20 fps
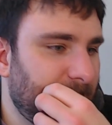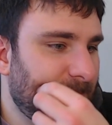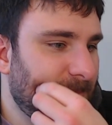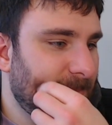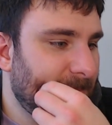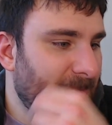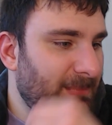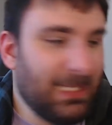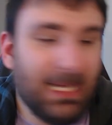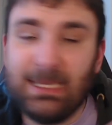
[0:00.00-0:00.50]

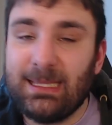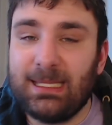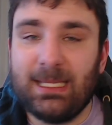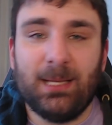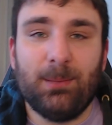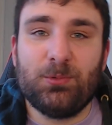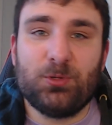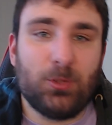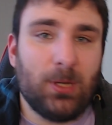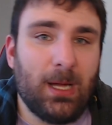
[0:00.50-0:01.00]
Let
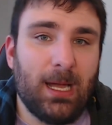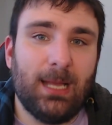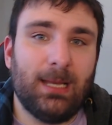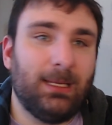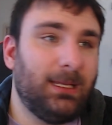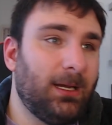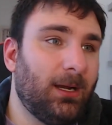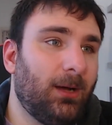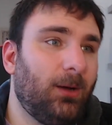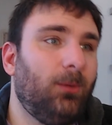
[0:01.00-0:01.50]
them try,
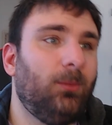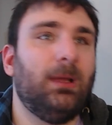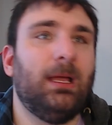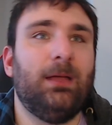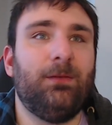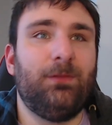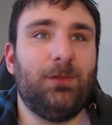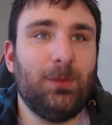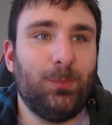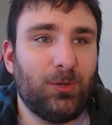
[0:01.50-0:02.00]
you know,
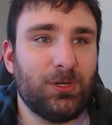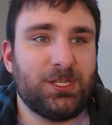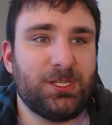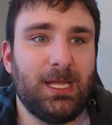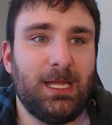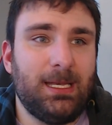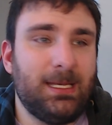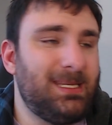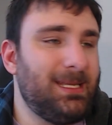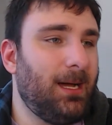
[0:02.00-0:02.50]
if you
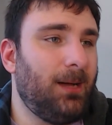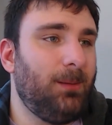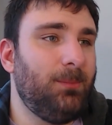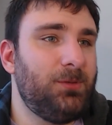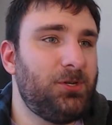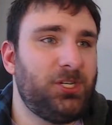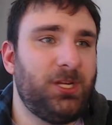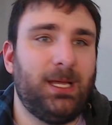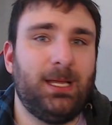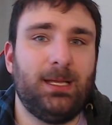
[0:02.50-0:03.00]
present dumb
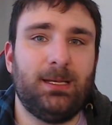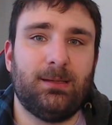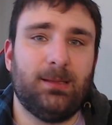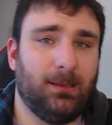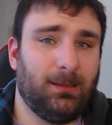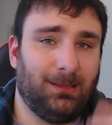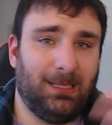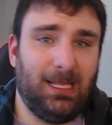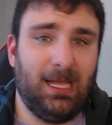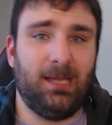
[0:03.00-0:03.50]
shit to
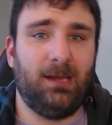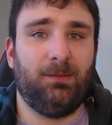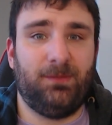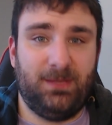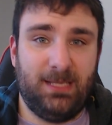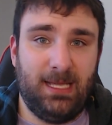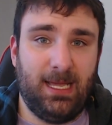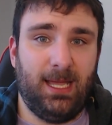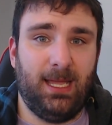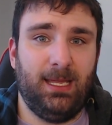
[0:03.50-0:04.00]
the light of
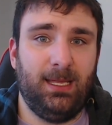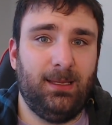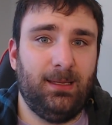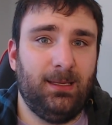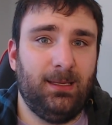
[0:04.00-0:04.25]
day,